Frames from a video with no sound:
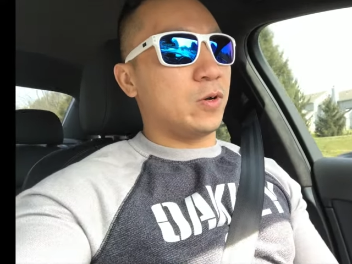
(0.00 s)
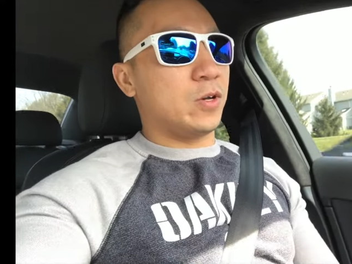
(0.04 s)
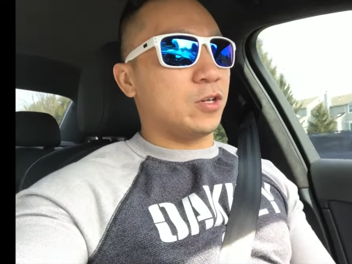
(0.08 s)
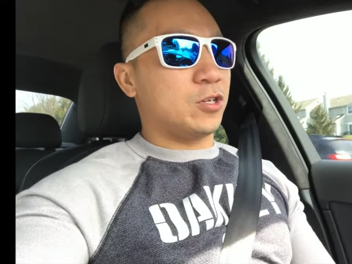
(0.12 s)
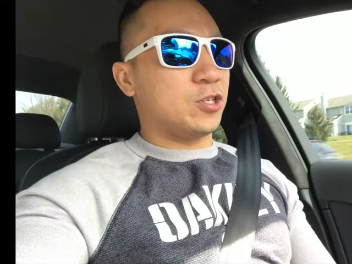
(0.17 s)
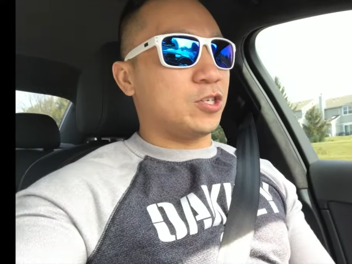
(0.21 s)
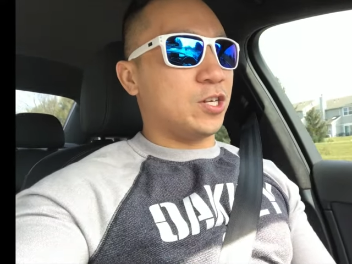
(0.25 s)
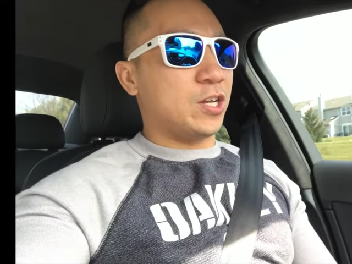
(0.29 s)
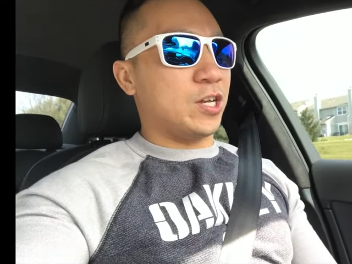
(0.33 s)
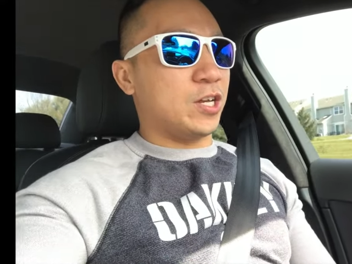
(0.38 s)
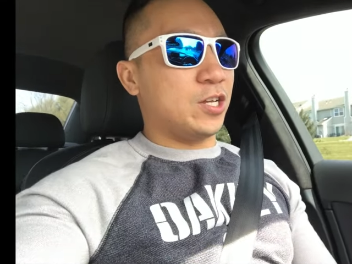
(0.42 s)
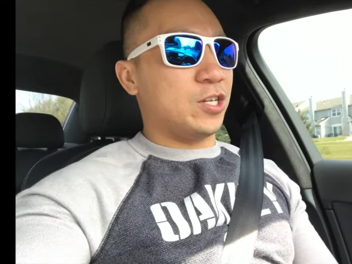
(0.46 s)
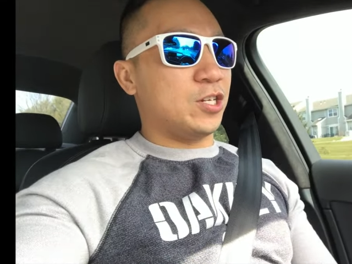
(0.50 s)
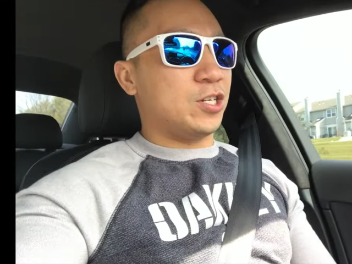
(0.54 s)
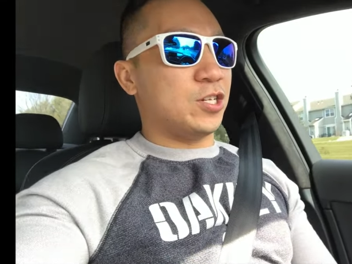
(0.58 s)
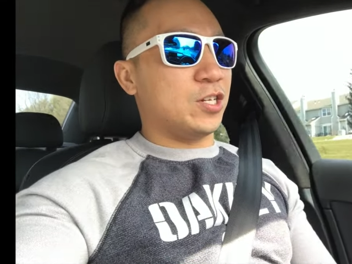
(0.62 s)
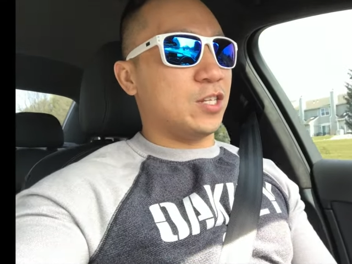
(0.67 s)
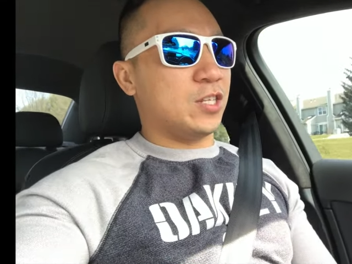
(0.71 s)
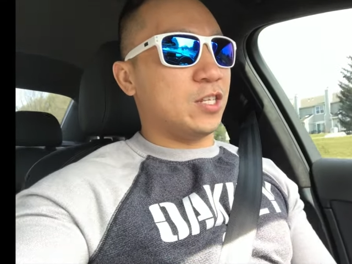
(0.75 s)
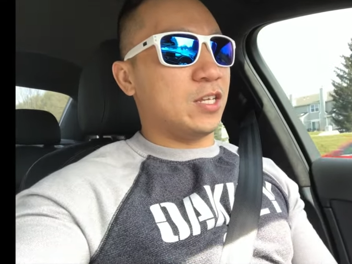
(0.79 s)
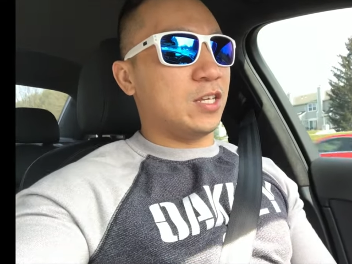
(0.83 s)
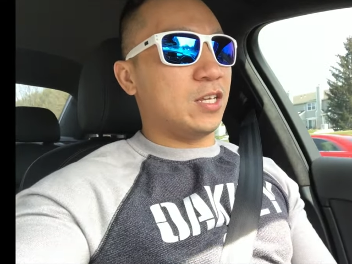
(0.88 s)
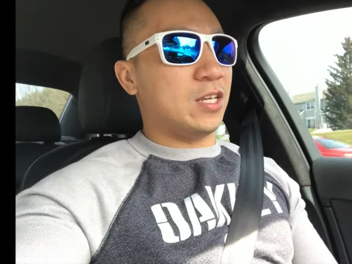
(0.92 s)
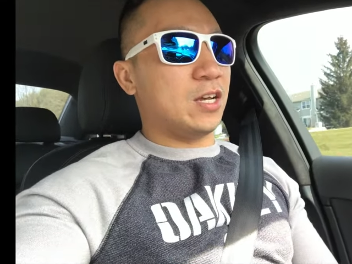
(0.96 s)
oil change
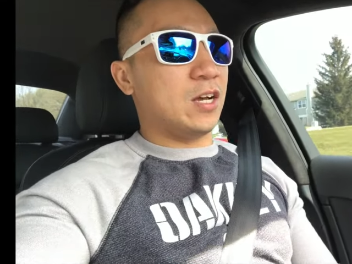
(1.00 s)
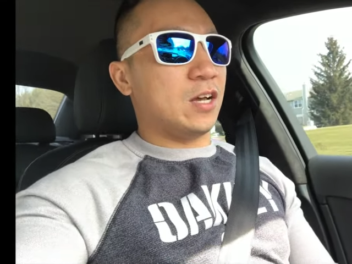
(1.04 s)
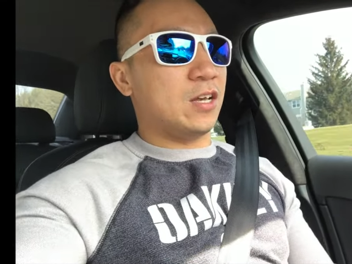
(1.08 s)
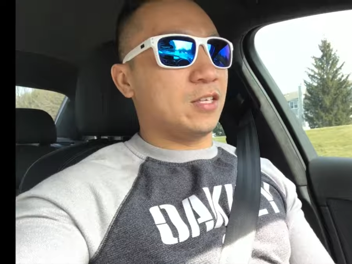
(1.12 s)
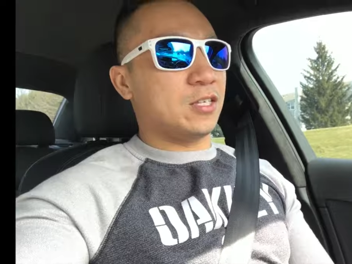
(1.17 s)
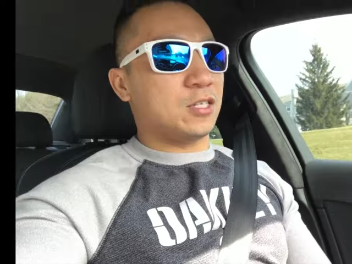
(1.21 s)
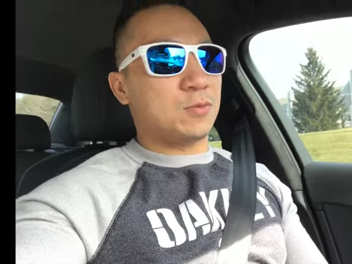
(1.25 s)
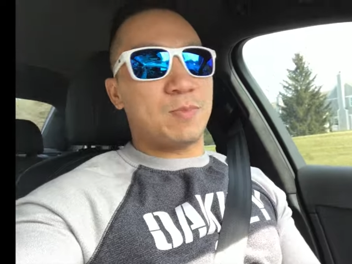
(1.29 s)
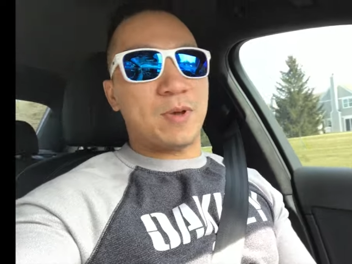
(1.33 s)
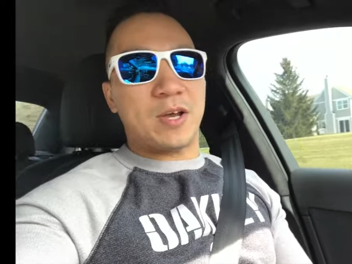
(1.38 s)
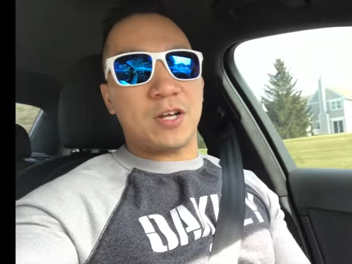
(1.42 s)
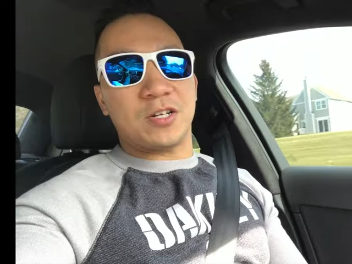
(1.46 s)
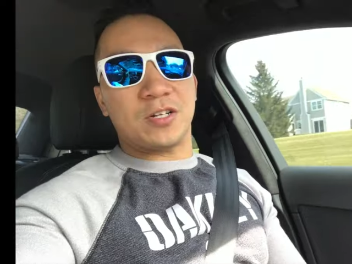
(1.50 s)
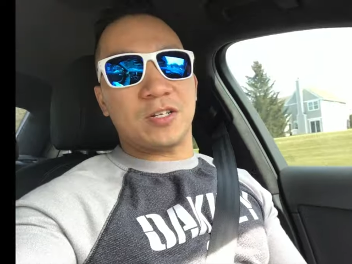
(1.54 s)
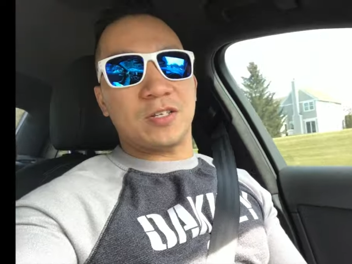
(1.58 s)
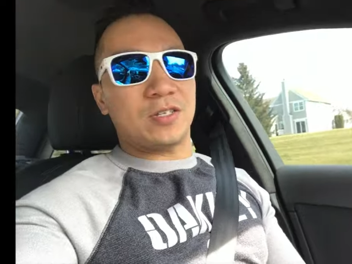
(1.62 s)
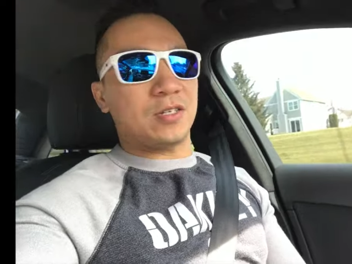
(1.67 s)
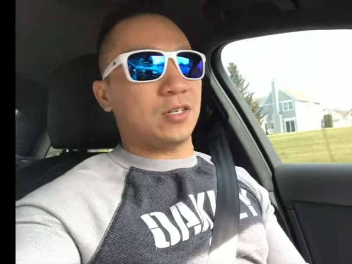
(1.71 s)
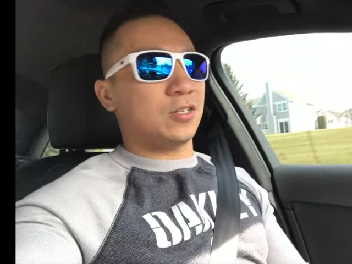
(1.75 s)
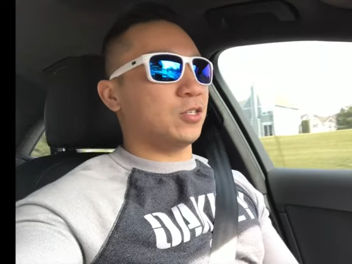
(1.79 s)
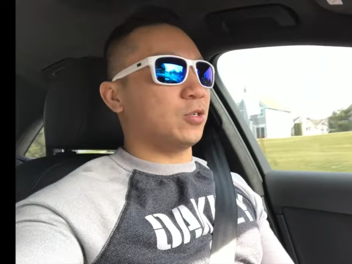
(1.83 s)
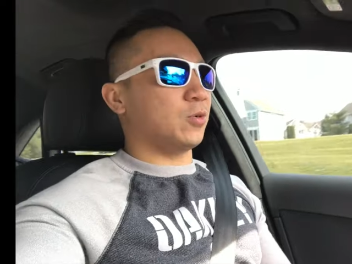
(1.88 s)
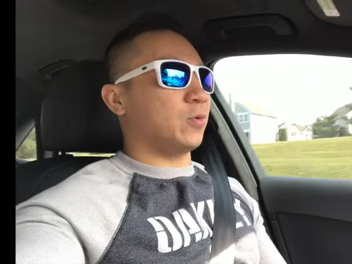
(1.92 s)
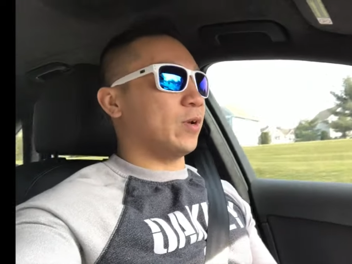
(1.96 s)
and the uh, inspection
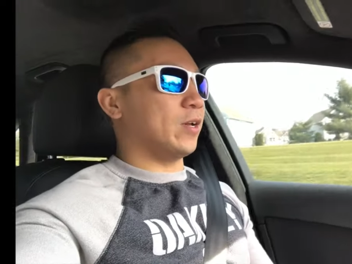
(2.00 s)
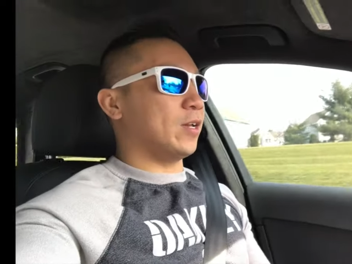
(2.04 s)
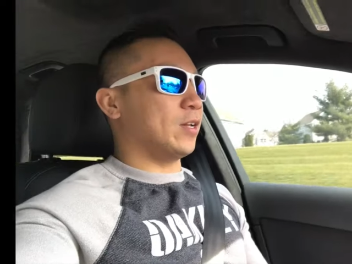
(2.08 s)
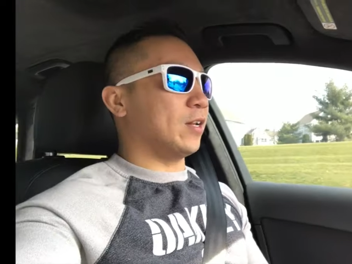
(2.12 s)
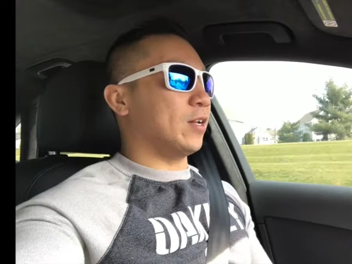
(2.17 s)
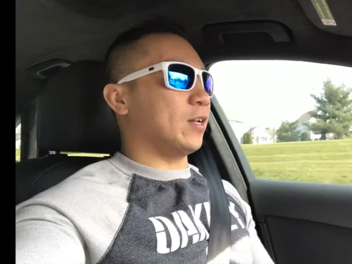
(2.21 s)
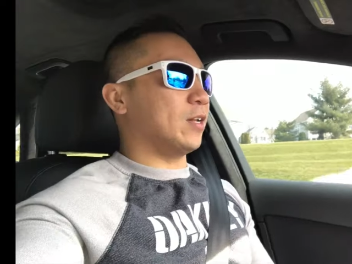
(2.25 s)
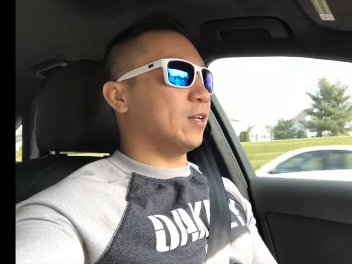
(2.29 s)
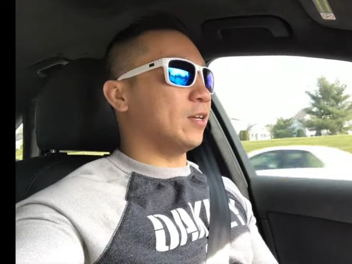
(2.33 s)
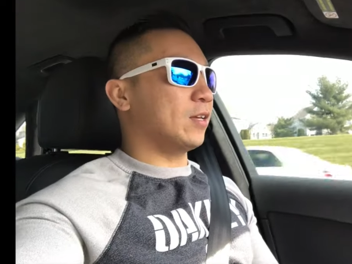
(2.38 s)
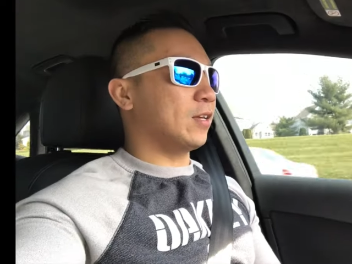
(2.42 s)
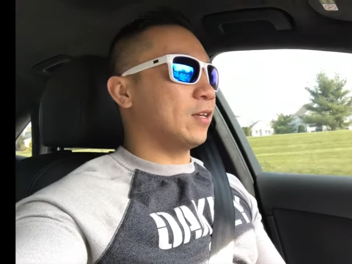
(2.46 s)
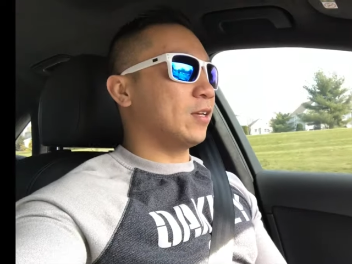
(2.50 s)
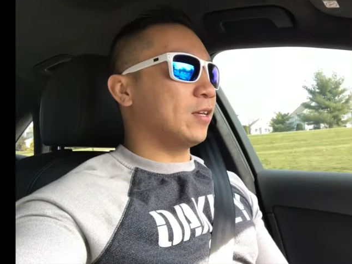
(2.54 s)
situated